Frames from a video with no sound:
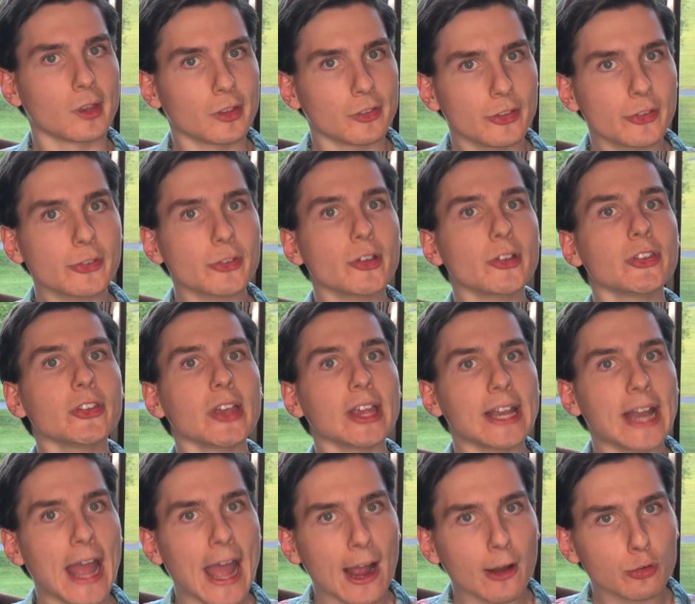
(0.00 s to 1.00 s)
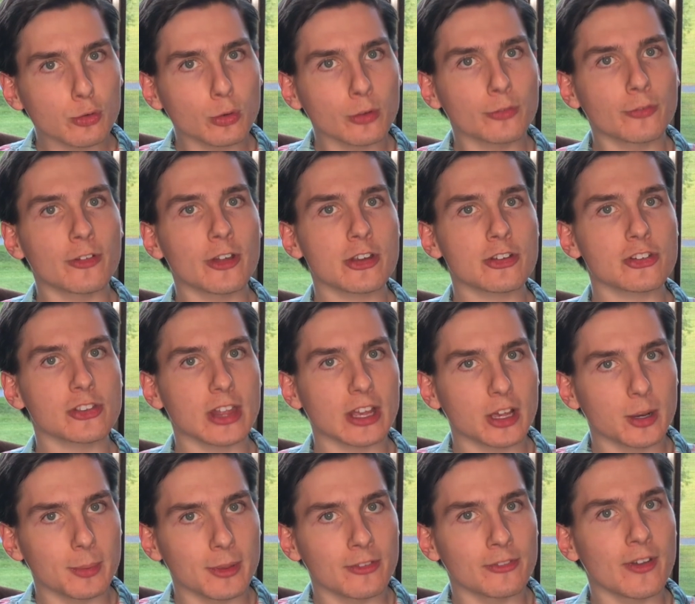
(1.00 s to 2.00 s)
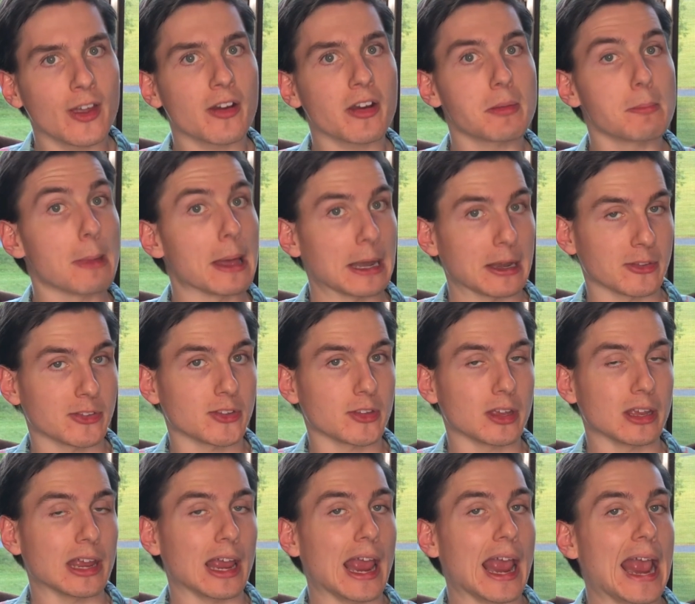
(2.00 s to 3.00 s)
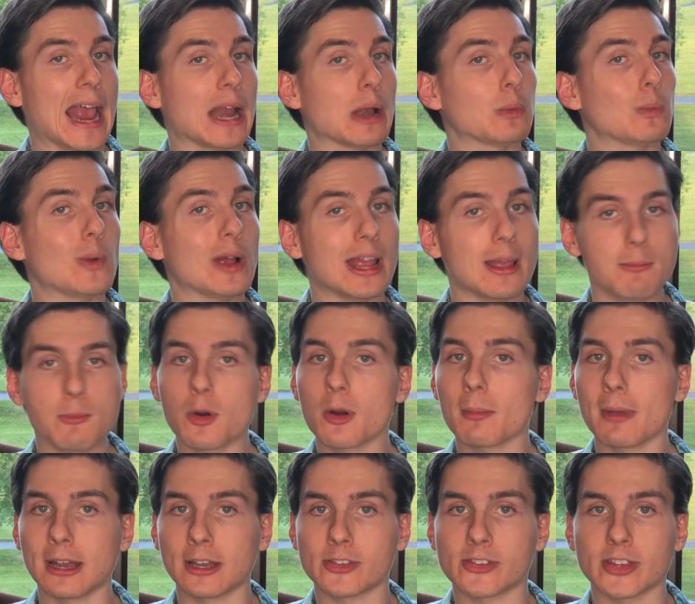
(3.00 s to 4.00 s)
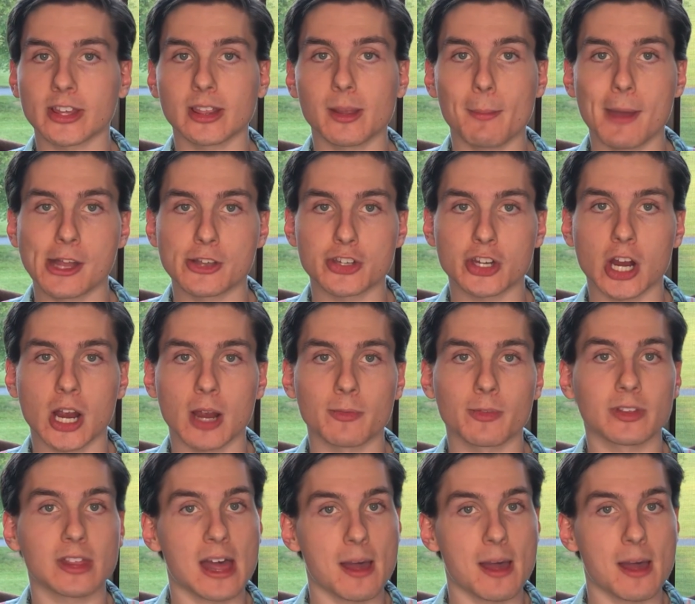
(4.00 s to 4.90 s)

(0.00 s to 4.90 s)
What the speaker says: This looks like an actual fish that could be very menacing, and way more menacing than Magikarp for that